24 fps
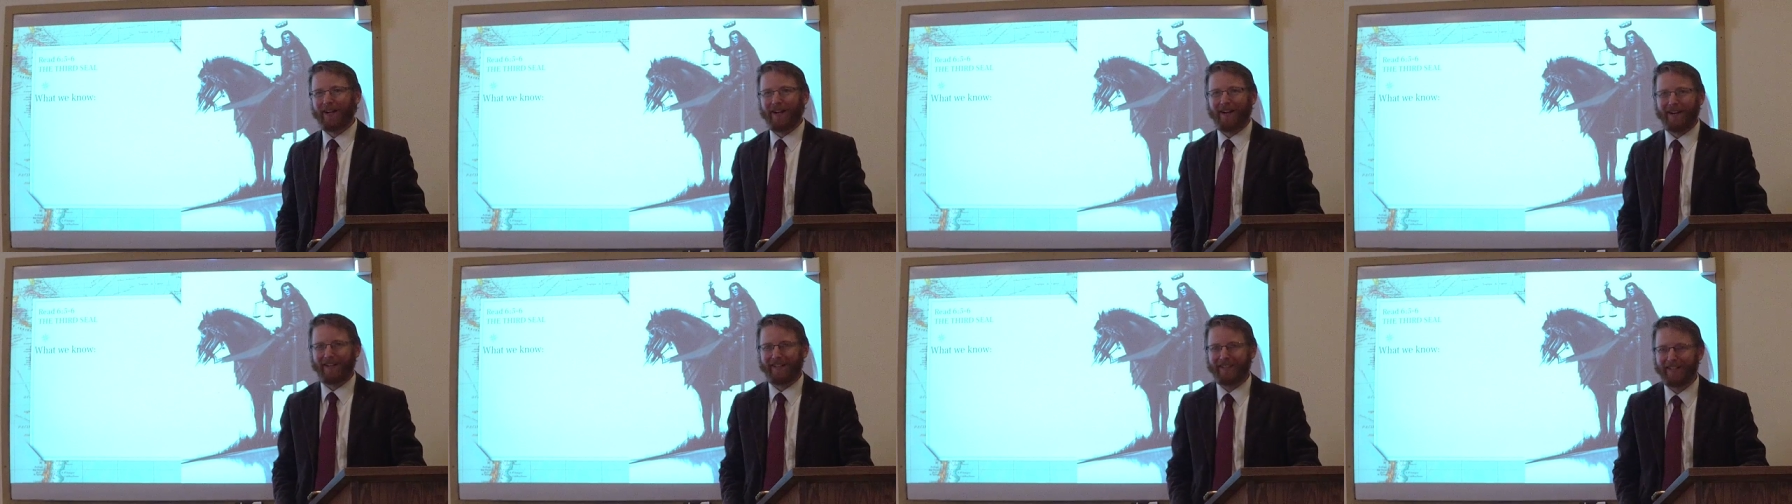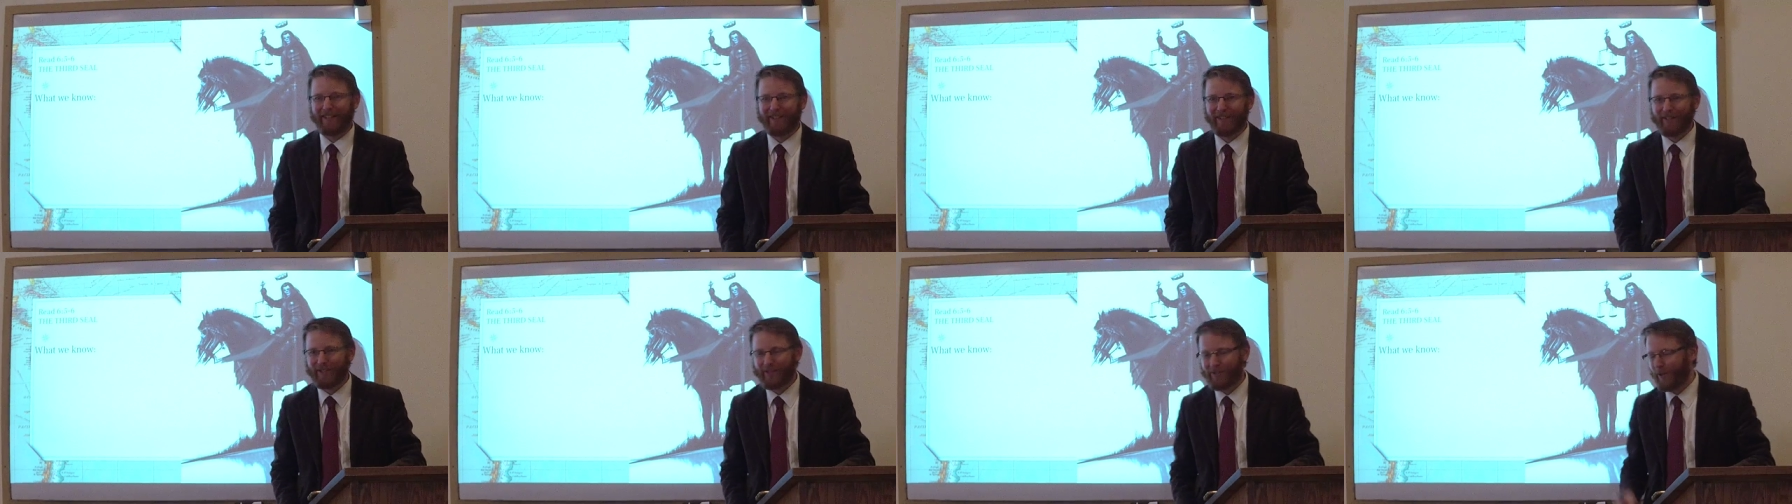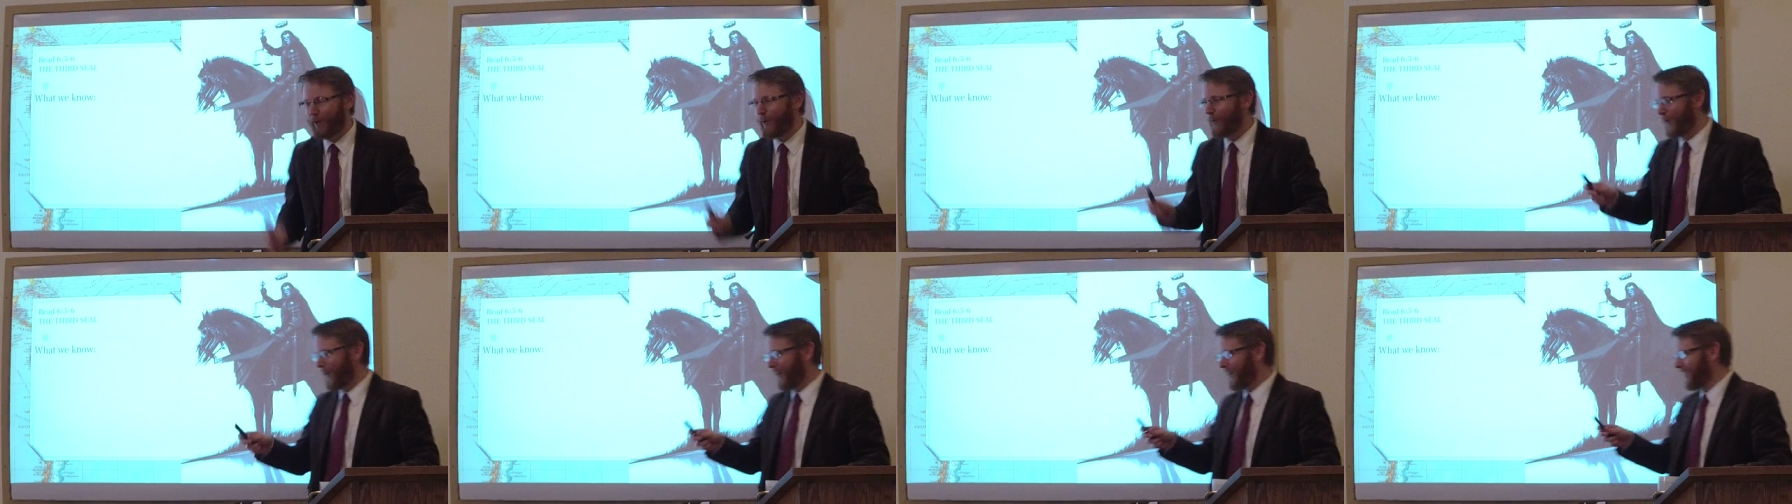on here?
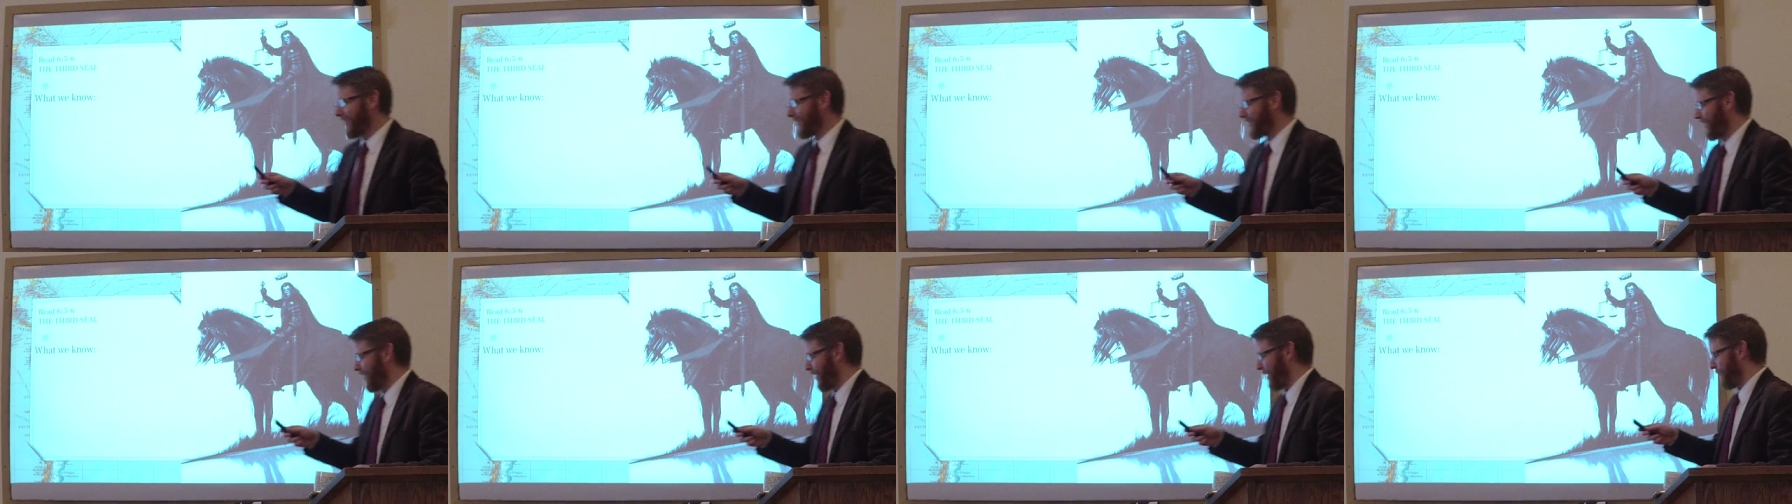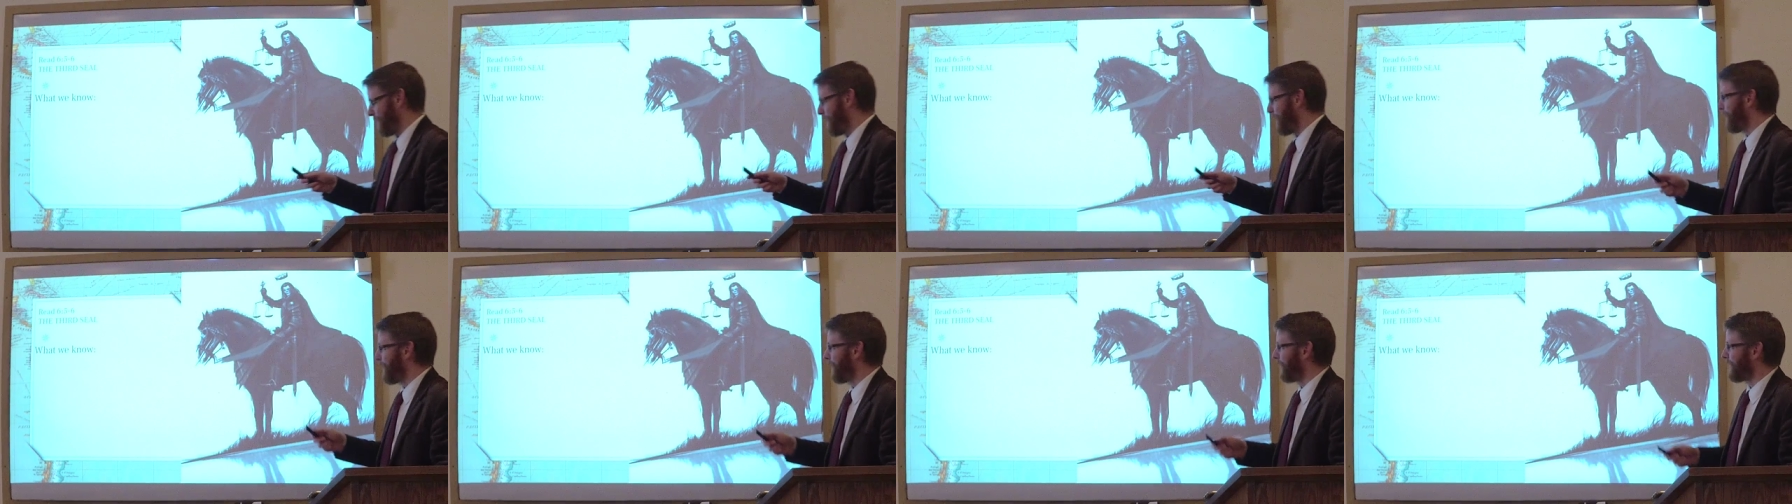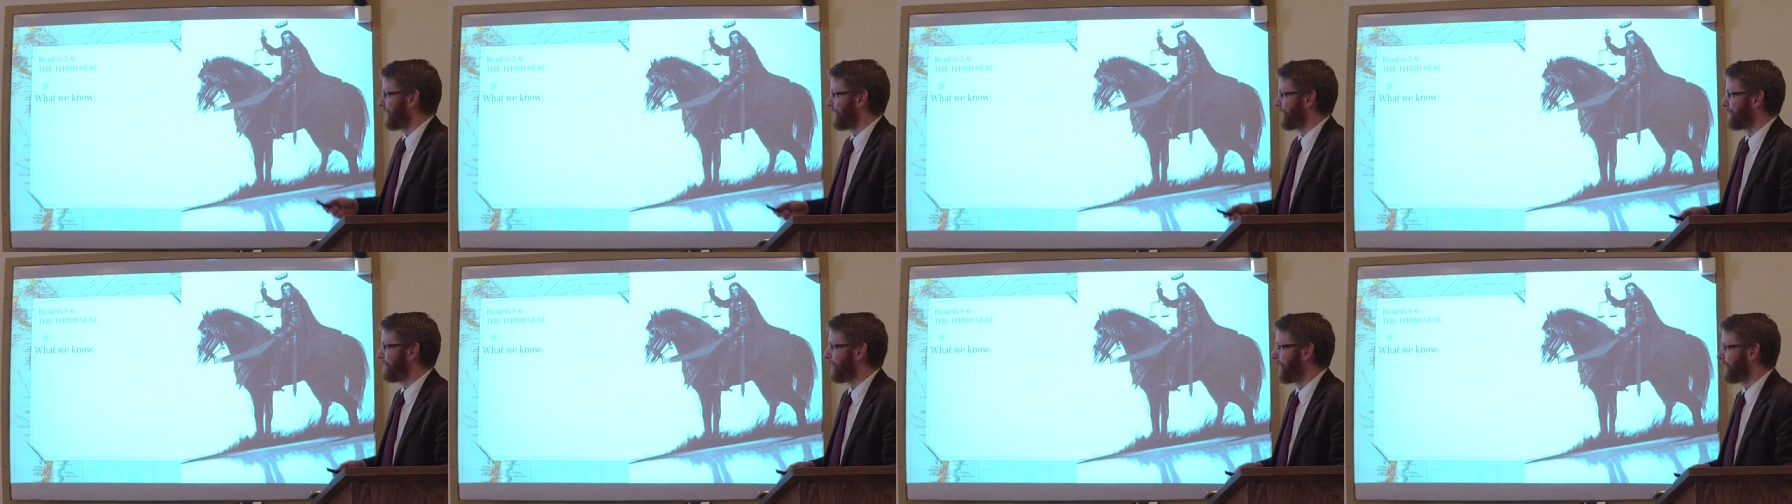So we're going to talk about what
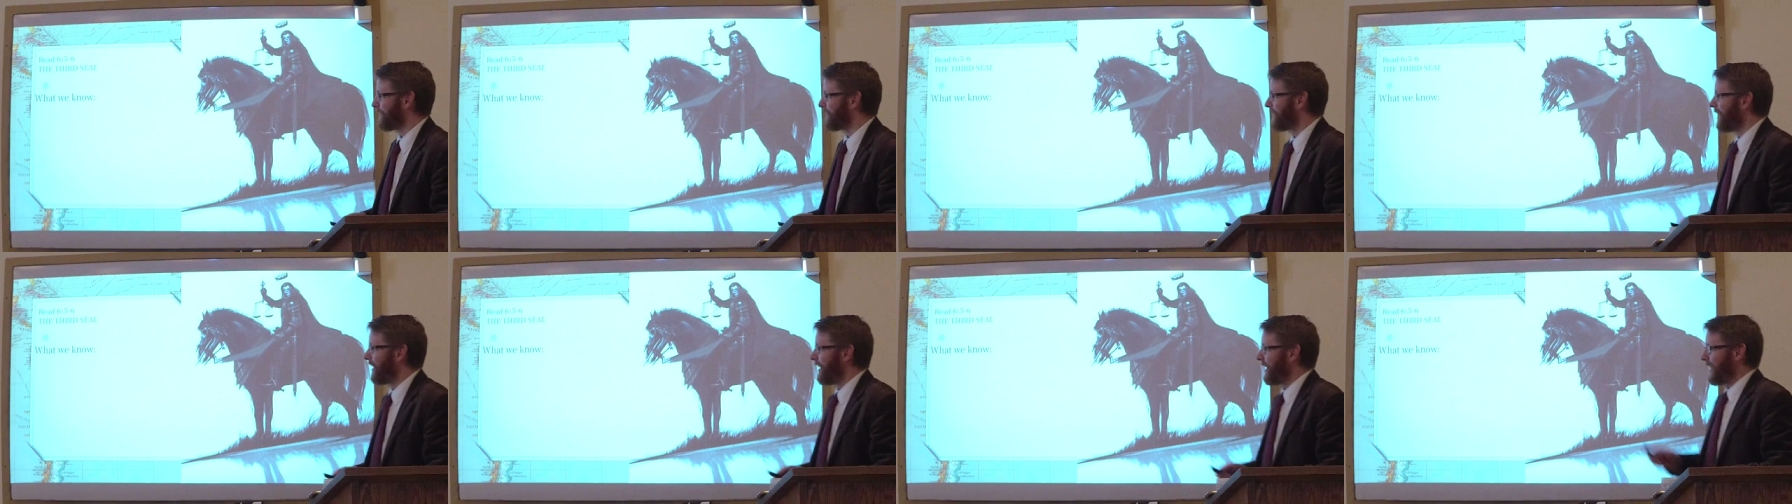this means.